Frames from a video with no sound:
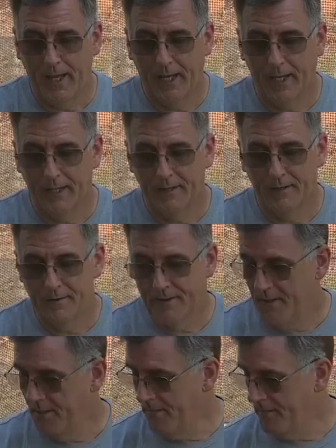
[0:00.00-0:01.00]
And
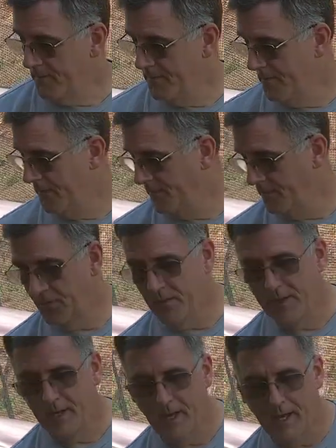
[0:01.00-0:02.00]

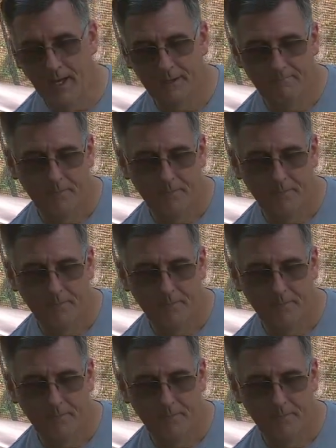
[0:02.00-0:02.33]
the